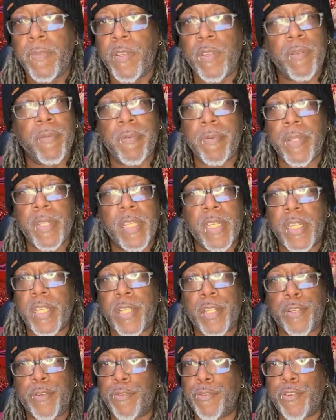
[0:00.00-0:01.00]
It was
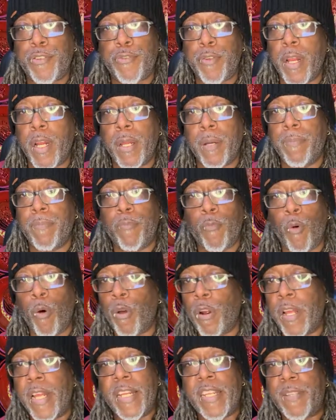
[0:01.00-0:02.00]
just straight up
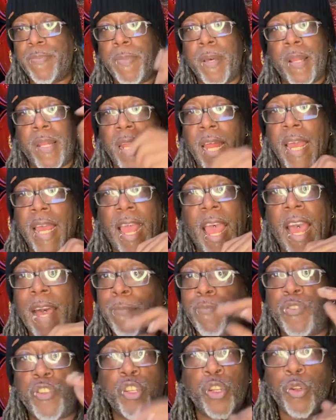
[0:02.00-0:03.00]
water. It smelled like
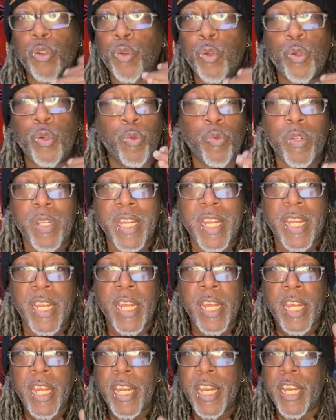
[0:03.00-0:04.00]
absolutely
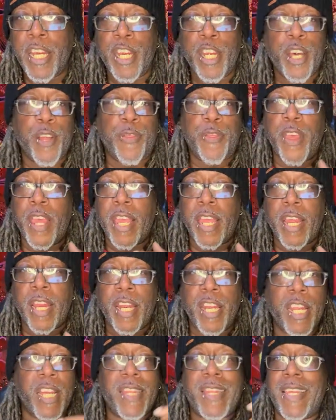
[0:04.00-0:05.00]
nothing,
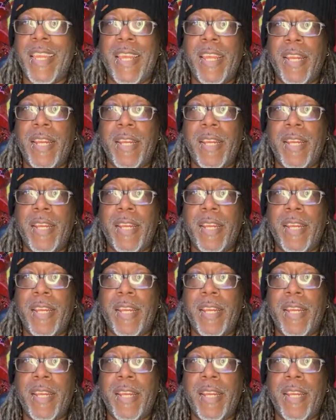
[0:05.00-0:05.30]
nothing,